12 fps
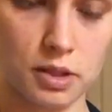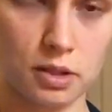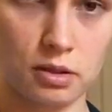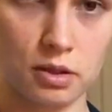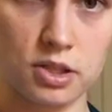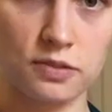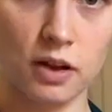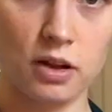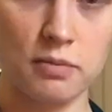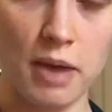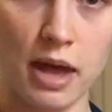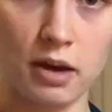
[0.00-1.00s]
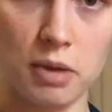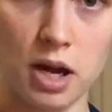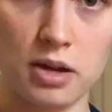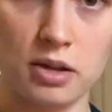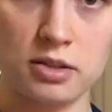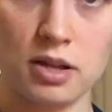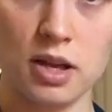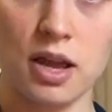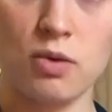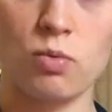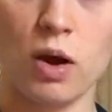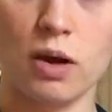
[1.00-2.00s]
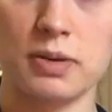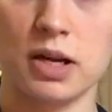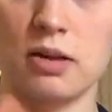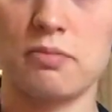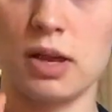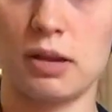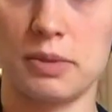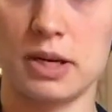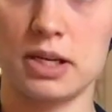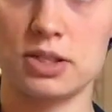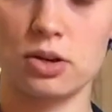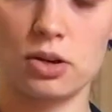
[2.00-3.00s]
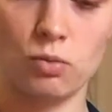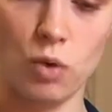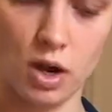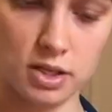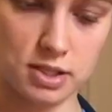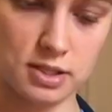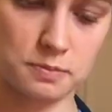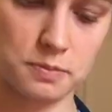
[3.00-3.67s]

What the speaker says: large volume enema. I'm going to administer it once.